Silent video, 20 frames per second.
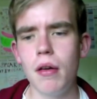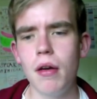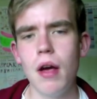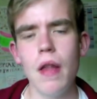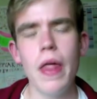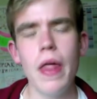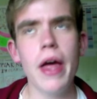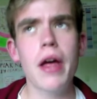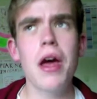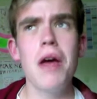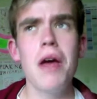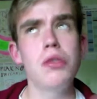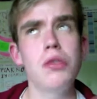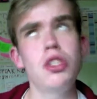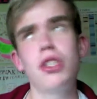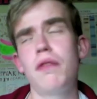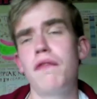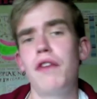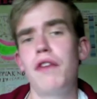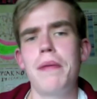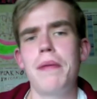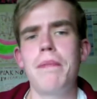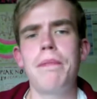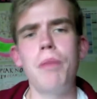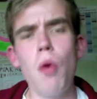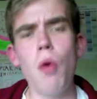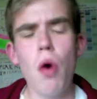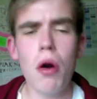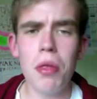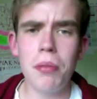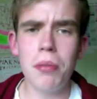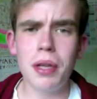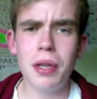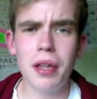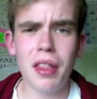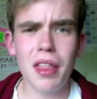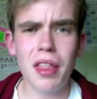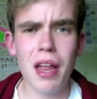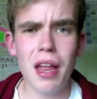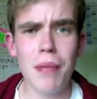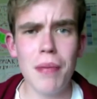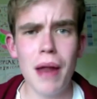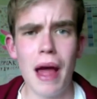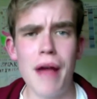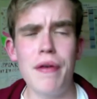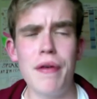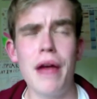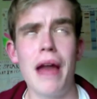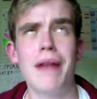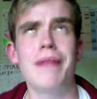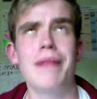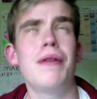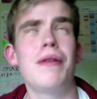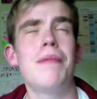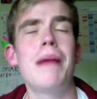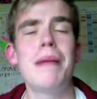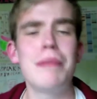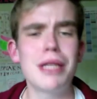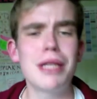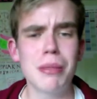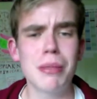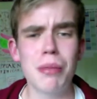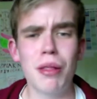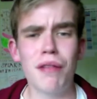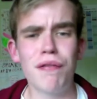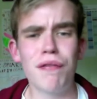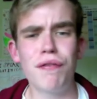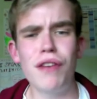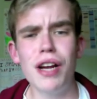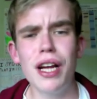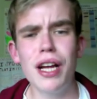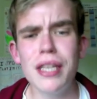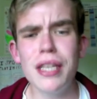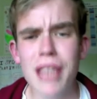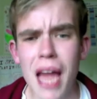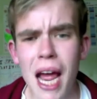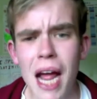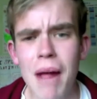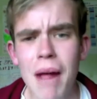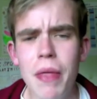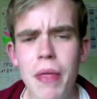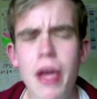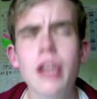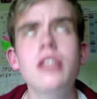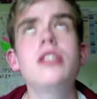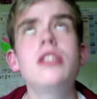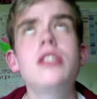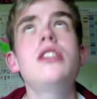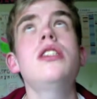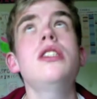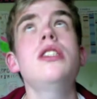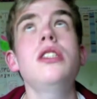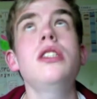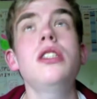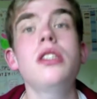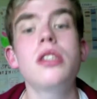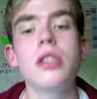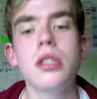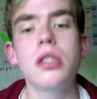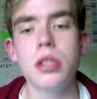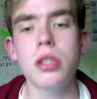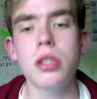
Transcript: Like, we just friggin' bore them to sleep, but how you can't even remember someone's friggin' name? Like, Jesus.